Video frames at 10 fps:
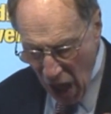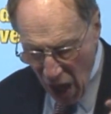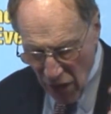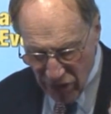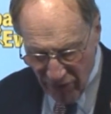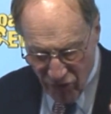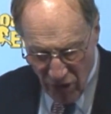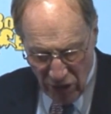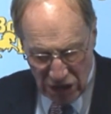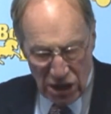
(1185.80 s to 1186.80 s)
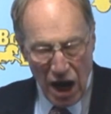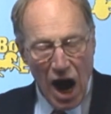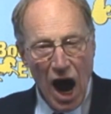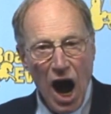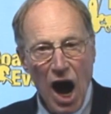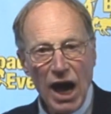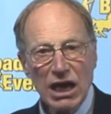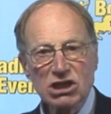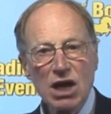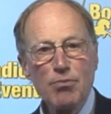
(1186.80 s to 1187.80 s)
at the very
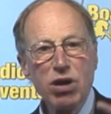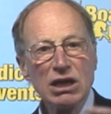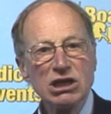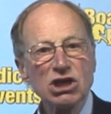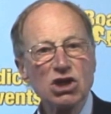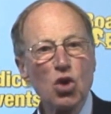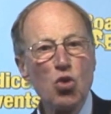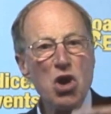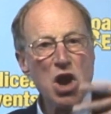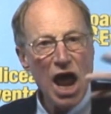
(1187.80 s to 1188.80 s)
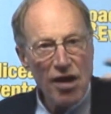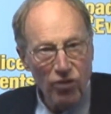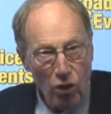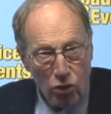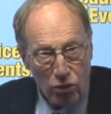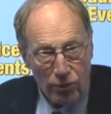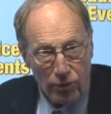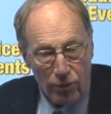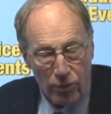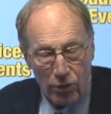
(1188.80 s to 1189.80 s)
highest political level.
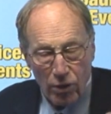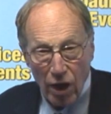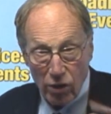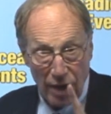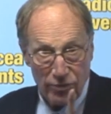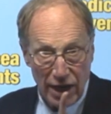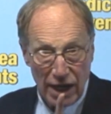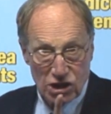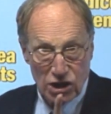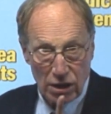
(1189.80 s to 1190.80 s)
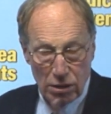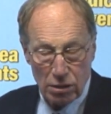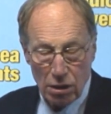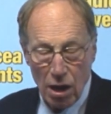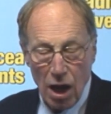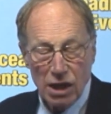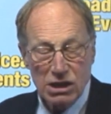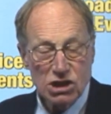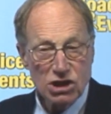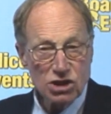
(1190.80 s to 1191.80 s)
I'll come to that in a second. A
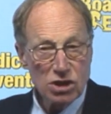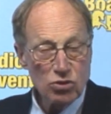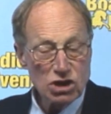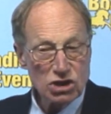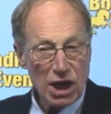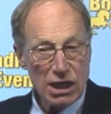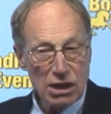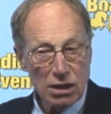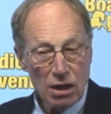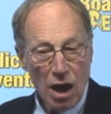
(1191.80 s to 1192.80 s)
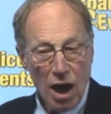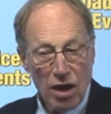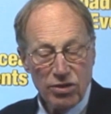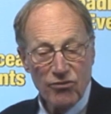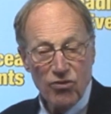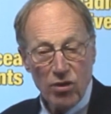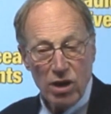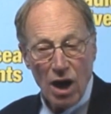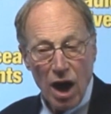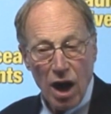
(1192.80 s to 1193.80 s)
decision was taken at the
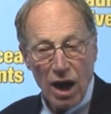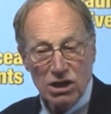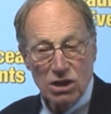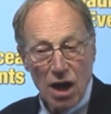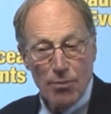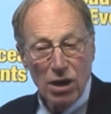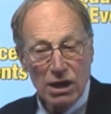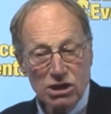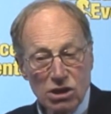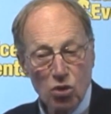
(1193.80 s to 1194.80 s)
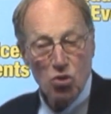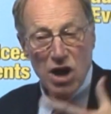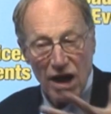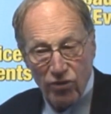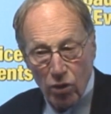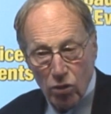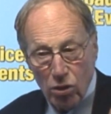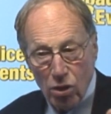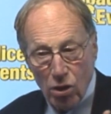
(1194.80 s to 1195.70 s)
very highest political level